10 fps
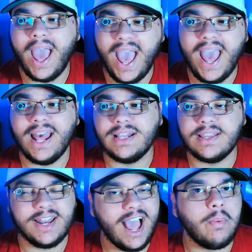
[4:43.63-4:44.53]

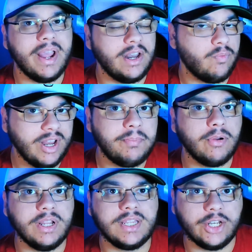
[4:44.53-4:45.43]
And now we're in a
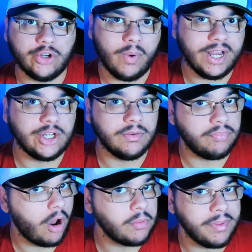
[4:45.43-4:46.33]
rebuilding situation,
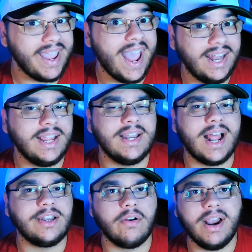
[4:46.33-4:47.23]
probably heading in
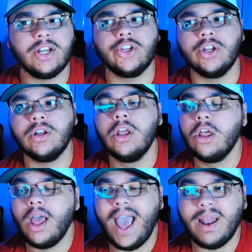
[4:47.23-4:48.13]
that direction
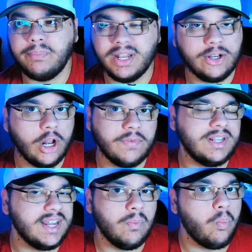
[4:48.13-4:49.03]
and Billy Donovan
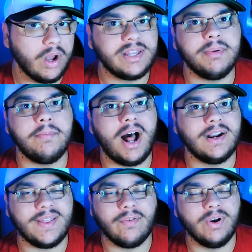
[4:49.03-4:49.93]
didn't want to be
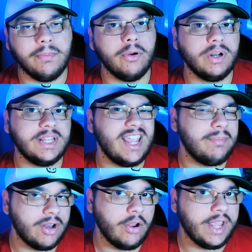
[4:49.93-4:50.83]
part of that rebuilding
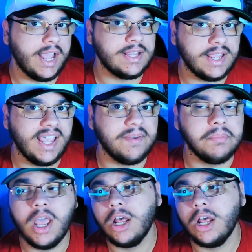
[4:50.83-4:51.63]
team in OKC.